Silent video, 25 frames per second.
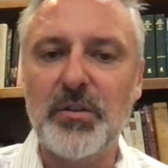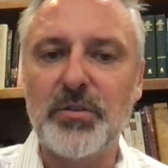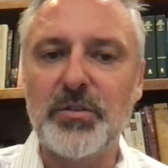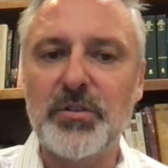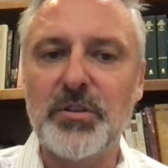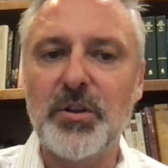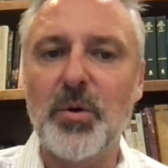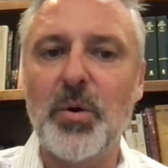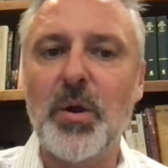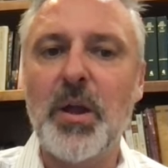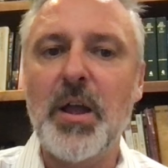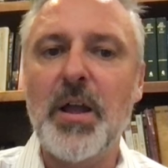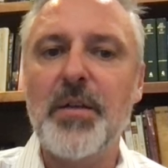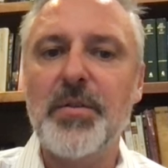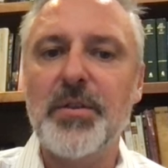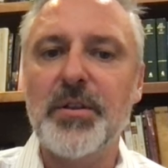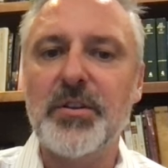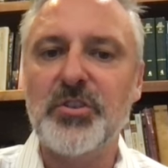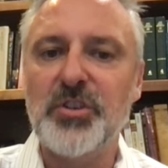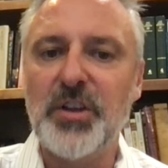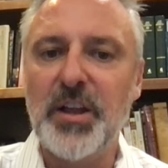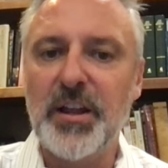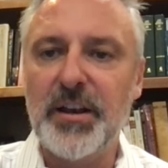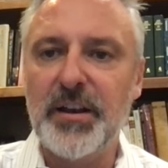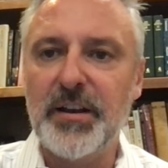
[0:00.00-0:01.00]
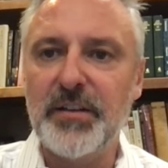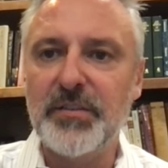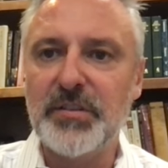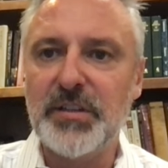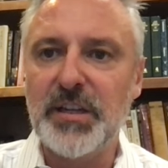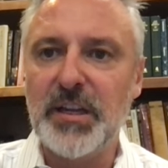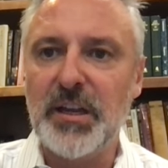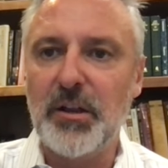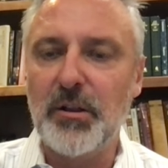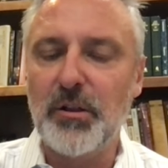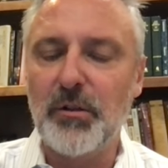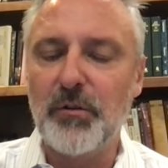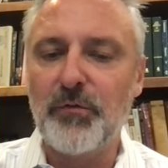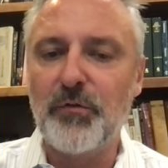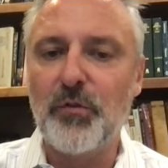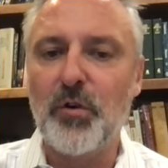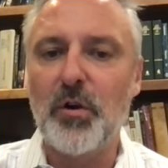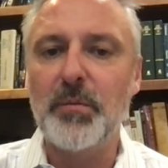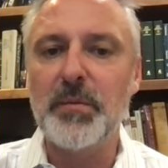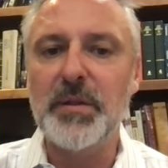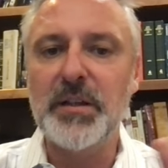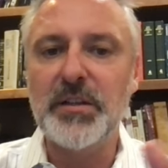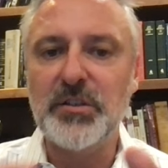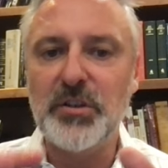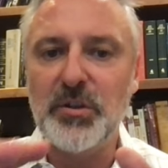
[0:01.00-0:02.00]
So the genitive singular form
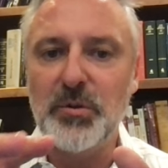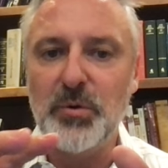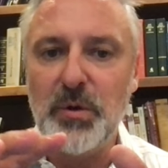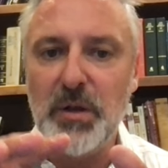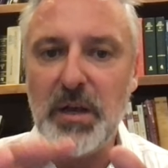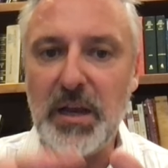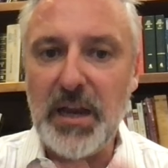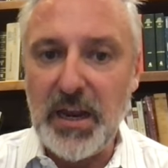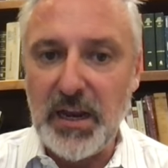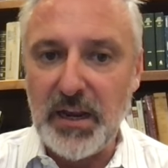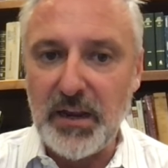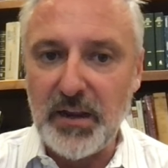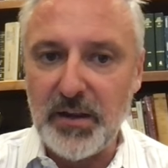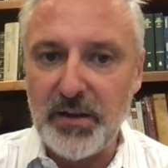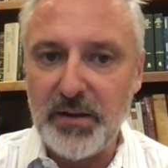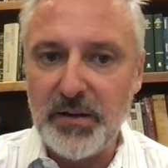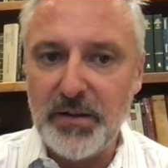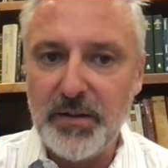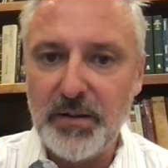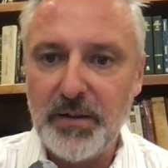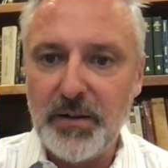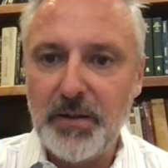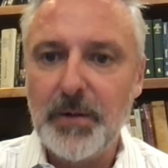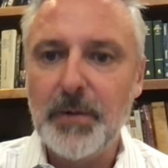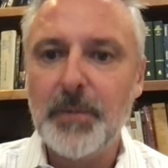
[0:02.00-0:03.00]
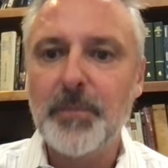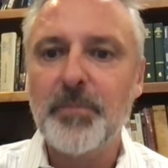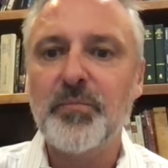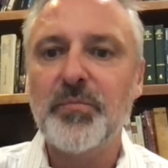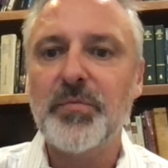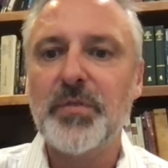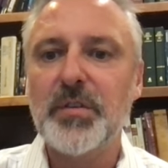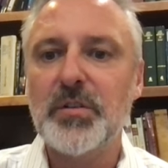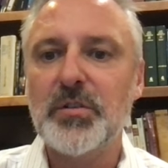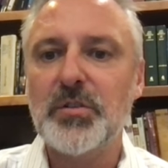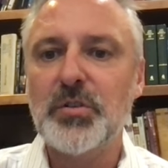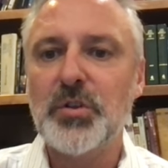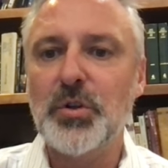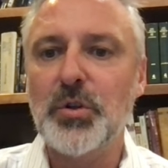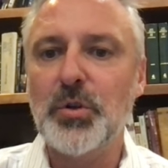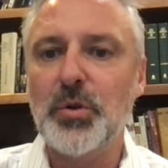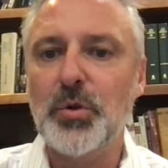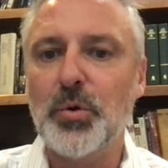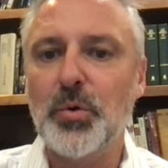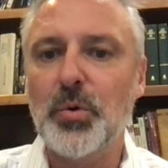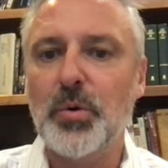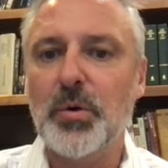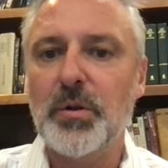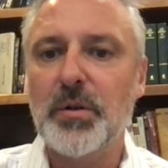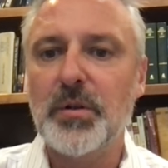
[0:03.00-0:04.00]
is unique to,